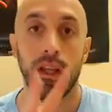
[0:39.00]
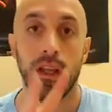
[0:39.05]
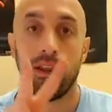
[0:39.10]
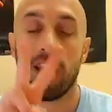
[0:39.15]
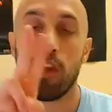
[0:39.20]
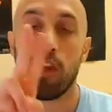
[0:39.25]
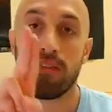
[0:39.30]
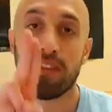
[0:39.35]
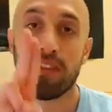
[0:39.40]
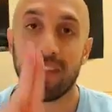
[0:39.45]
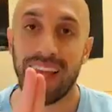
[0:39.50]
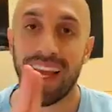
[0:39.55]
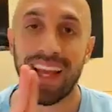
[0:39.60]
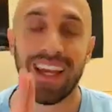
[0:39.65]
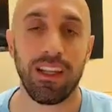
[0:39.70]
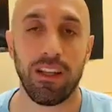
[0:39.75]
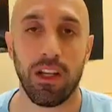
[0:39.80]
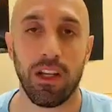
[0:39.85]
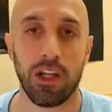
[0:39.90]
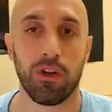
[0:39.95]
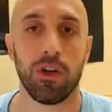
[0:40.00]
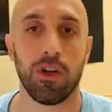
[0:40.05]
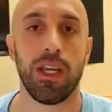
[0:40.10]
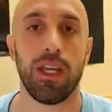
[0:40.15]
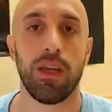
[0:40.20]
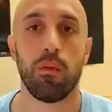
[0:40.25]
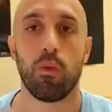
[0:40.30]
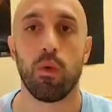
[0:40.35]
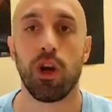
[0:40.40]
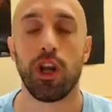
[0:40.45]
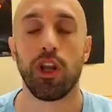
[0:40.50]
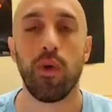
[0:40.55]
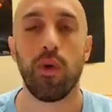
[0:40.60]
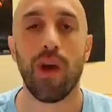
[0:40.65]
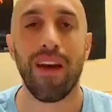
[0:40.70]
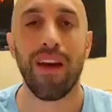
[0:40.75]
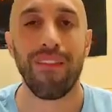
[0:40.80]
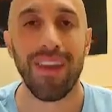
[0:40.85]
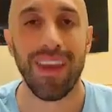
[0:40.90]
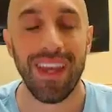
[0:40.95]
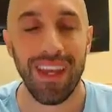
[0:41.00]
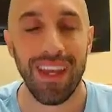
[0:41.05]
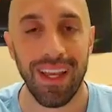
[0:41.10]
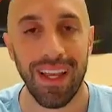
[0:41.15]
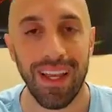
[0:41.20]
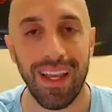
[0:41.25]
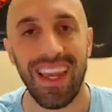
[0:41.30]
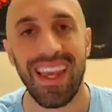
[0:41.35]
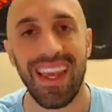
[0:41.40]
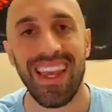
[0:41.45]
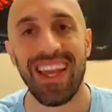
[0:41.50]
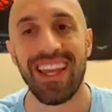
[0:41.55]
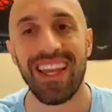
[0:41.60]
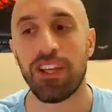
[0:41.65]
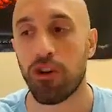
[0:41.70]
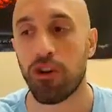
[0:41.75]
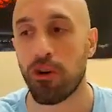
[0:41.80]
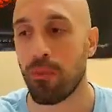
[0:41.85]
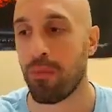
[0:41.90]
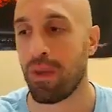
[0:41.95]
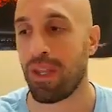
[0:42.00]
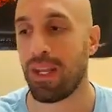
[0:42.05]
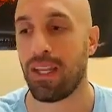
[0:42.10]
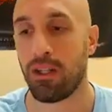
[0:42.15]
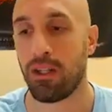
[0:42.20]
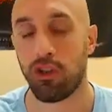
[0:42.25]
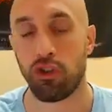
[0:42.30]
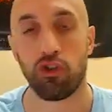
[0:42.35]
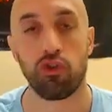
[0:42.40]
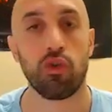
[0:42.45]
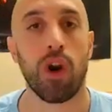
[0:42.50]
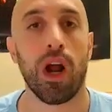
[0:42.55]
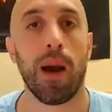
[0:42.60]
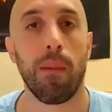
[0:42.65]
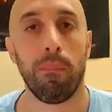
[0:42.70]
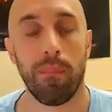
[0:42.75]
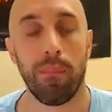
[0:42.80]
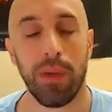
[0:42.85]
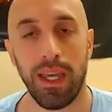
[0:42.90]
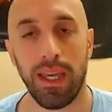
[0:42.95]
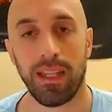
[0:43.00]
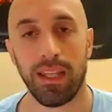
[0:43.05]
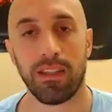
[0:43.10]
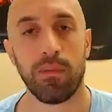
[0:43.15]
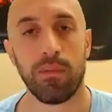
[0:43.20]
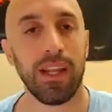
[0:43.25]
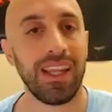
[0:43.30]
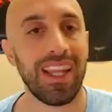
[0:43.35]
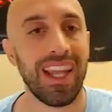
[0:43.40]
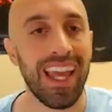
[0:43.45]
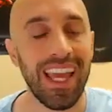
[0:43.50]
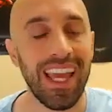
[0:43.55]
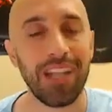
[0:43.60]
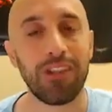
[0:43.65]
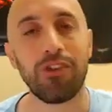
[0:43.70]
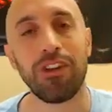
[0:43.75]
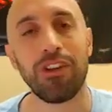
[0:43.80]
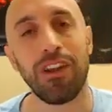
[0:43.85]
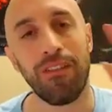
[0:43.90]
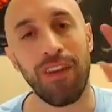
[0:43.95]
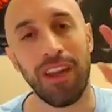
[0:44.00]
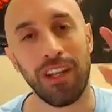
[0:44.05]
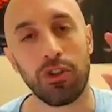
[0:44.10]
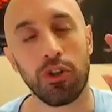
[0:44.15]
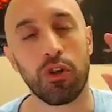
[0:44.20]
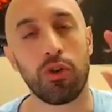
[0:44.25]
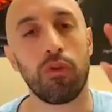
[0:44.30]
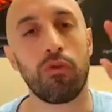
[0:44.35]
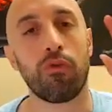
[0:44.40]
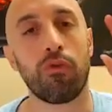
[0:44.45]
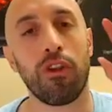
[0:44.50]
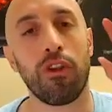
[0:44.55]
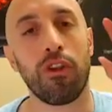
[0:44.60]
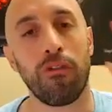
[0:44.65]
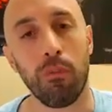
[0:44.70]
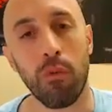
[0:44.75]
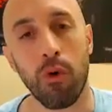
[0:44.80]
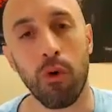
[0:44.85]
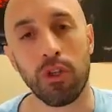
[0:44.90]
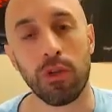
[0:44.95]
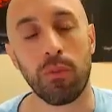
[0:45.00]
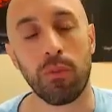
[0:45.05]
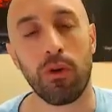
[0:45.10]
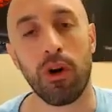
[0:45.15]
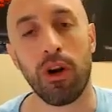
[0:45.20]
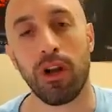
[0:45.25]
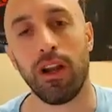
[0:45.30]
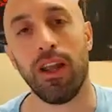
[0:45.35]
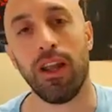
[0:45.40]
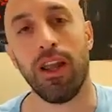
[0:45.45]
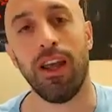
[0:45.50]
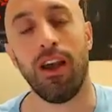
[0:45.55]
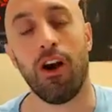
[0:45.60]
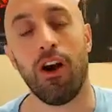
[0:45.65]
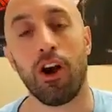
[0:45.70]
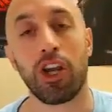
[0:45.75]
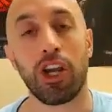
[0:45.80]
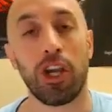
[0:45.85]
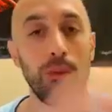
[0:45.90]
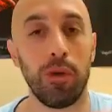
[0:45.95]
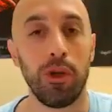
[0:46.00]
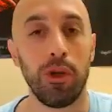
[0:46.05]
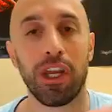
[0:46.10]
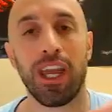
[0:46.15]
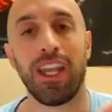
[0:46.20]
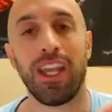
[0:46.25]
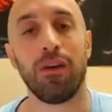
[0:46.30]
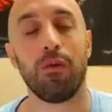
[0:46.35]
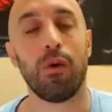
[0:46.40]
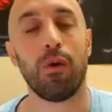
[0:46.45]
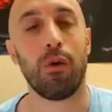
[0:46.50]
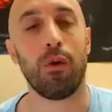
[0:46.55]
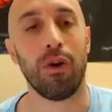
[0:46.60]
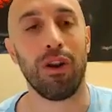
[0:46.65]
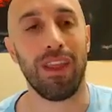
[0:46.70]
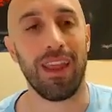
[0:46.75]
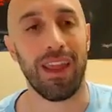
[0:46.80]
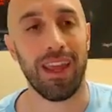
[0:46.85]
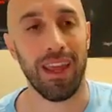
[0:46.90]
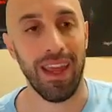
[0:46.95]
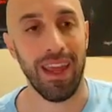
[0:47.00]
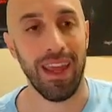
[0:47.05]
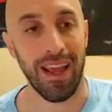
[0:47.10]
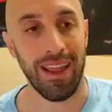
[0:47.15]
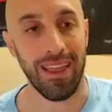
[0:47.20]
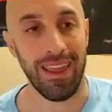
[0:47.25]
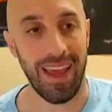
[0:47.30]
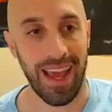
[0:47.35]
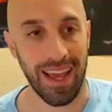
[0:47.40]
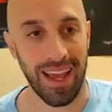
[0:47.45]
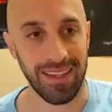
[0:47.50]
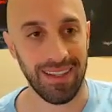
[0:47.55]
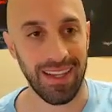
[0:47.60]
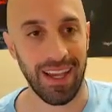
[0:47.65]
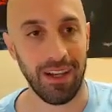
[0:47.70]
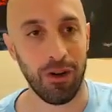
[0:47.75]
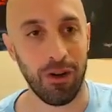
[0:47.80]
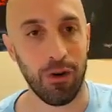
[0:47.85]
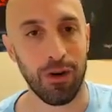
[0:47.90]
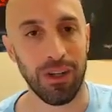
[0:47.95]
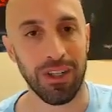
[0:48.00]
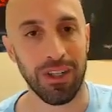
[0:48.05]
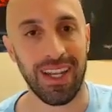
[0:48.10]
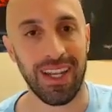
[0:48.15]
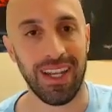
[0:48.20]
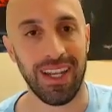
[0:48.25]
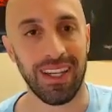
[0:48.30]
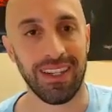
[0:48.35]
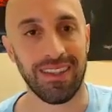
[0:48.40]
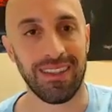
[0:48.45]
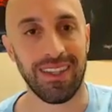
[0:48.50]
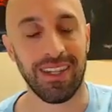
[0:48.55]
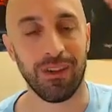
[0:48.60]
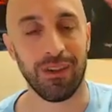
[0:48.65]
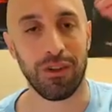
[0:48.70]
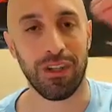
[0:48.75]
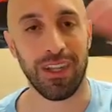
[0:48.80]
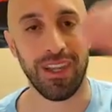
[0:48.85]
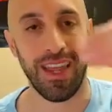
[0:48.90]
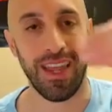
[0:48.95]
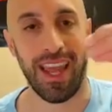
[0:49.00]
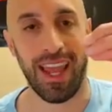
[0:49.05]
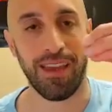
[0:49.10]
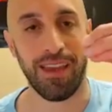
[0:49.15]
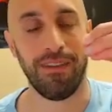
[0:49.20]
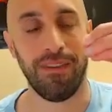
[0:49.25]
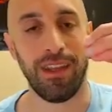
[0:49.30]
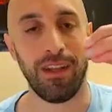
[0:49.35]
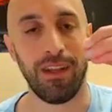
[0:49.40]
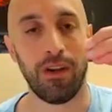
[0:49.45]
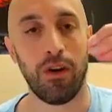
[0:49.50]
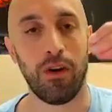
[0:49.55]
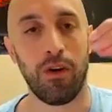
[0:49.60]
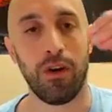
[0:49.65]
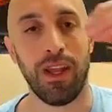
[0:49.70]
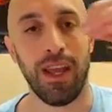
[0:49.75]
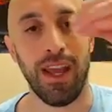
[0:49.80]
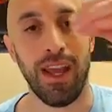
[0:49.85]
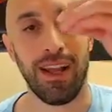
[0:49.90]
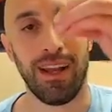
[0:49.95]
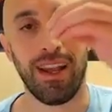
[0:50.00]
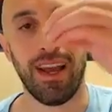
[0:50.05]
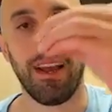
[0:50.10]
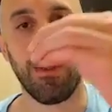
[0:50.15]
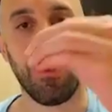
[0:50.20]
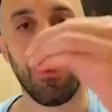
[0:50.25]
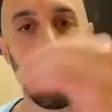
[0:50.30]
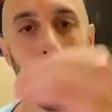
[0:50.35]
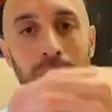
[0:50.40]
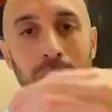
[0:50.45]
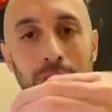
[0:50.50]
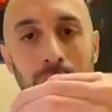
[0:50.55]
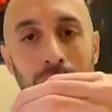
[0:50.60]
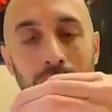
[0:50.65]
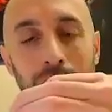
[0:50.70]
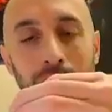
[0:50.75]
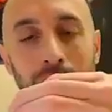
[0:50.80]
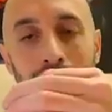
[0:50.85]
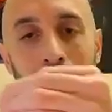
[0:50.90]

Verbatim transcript: Then you have second degree where you have intermittent drop beats, meaning the atria and the ventricle, for the most part, are communicating well where the, the SA node is sending a signal to the AV node, down the bundle of